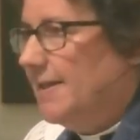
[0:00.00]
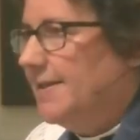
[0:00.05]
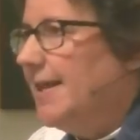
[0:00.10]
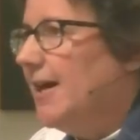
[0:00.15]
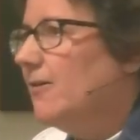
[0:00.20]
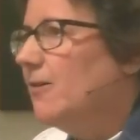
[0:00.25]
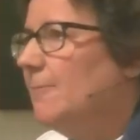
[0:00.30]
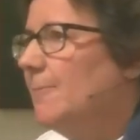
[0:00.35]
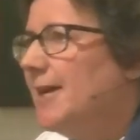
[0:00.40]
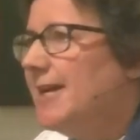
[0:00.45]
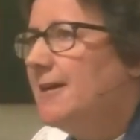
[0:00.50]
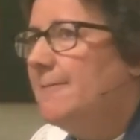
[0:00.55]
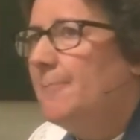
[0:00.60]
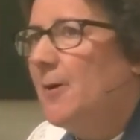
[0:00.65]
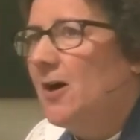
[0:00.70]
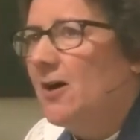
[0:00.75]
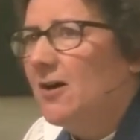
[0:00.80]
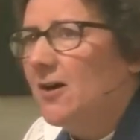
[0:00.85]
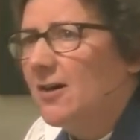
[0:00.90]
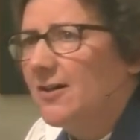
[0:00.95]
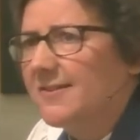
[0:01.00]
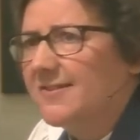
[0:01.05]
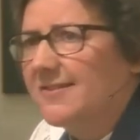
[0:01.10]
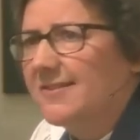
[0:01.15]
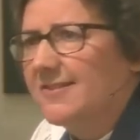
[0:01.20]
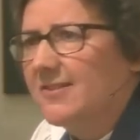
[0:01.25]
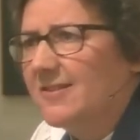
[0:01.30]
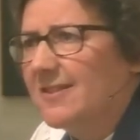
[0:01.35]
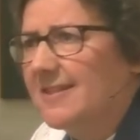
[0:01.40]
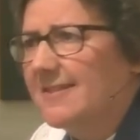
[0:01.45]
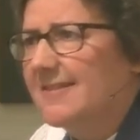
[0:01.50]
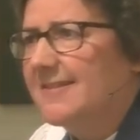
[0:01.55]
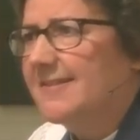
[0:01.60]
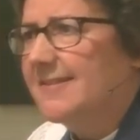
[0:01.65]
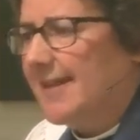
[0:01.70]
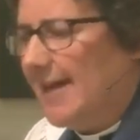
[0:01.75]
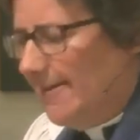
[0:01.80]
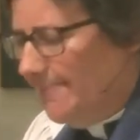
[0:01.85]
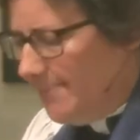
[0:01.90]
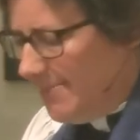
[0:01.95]
There are many paths to
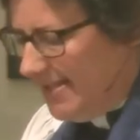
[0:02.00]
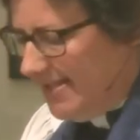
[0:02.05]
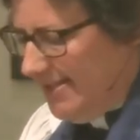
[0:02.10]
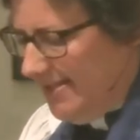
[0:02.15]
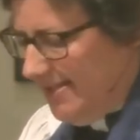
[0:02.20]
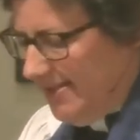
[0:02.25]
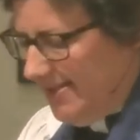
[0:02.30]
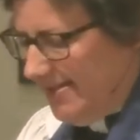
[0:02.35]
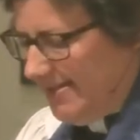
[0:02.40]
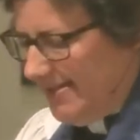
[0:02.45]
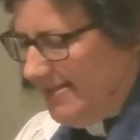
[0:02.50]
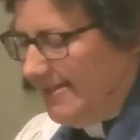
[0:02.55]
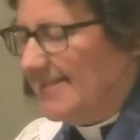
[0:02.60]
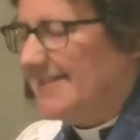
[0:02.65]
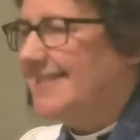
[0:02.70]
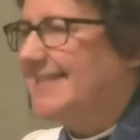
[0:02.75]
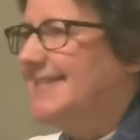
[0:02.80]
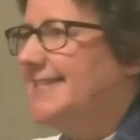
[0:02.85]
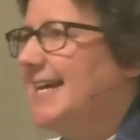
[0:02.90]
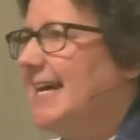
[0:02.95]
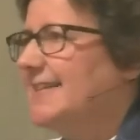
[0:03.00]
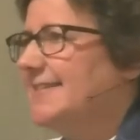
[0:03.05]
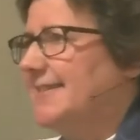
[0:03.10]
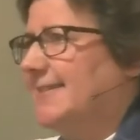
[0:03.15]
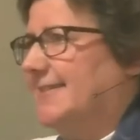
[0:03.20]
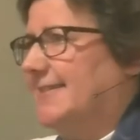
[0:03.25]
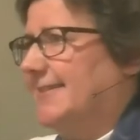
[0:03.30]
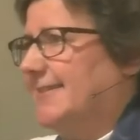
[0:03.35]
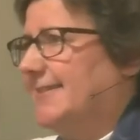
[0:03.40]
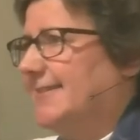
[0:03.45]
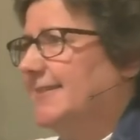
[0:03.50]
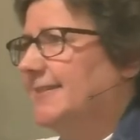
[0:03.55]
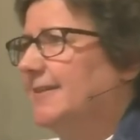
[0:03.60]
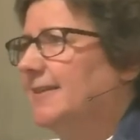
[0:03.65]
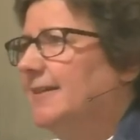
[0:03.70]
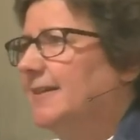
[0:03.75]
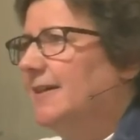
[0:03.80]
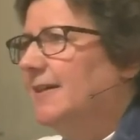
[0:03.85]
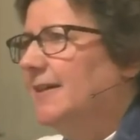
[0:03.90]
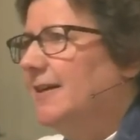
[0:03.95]
this emptiness, this desert
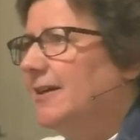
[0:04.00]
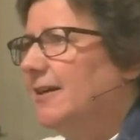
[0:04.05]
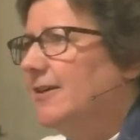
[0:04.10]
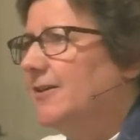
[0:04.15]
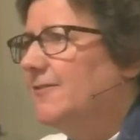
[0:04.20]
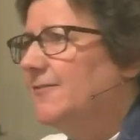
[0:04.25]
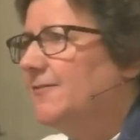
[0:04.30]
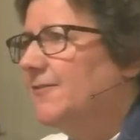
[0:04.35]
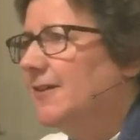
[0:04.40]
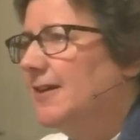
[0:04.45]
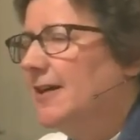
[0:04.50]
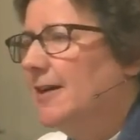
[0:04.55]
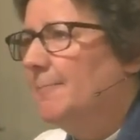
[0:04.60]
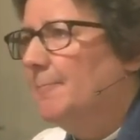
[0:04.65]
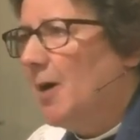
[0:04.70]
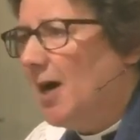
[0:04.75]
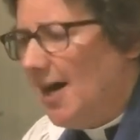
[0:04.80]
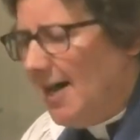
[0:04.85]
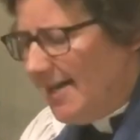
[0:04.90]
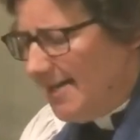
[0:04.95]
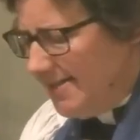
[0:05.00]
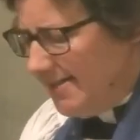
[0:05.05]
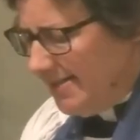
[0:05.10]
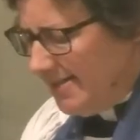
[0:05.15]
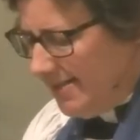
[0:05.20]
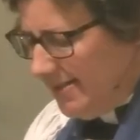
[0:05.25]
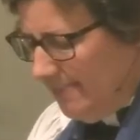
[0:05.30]
of mind,